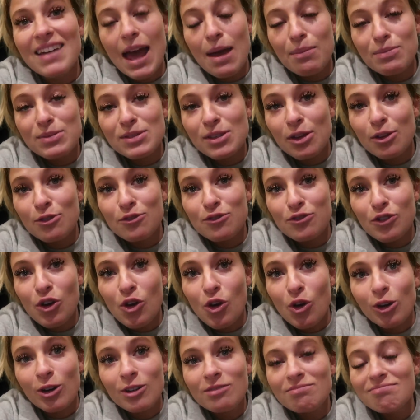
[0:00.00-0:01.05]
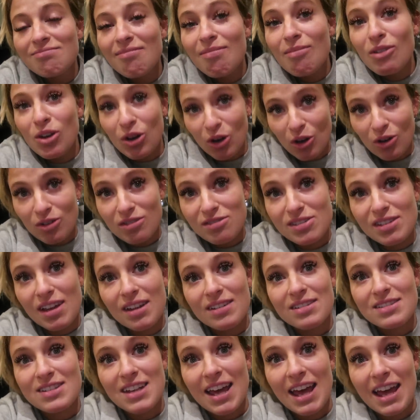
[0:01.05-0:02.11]
episode 4, on
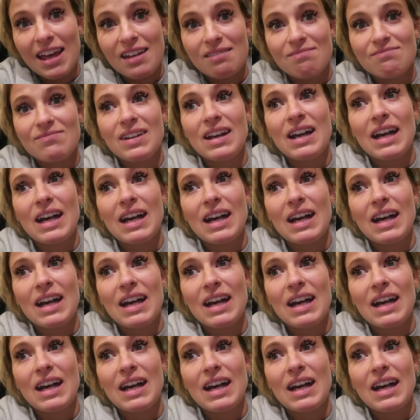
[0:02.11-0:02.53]
Sunday.